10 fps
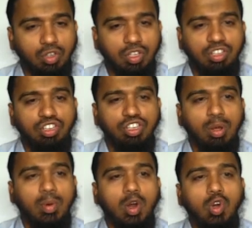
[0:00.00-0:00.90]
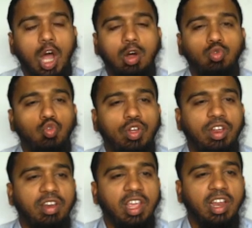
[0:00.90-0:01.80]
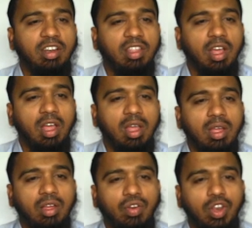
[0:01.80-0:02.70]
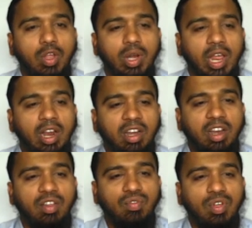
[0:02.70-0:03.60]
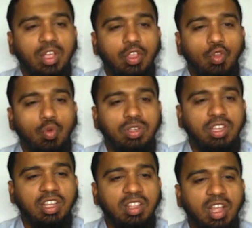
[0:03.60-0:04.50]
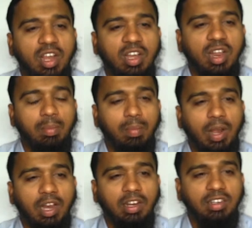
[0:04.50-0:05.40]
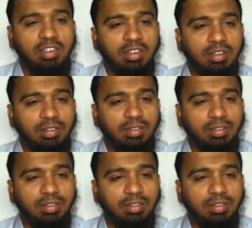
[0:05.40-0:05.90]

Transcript: so this is about how to create the new directive using the templates.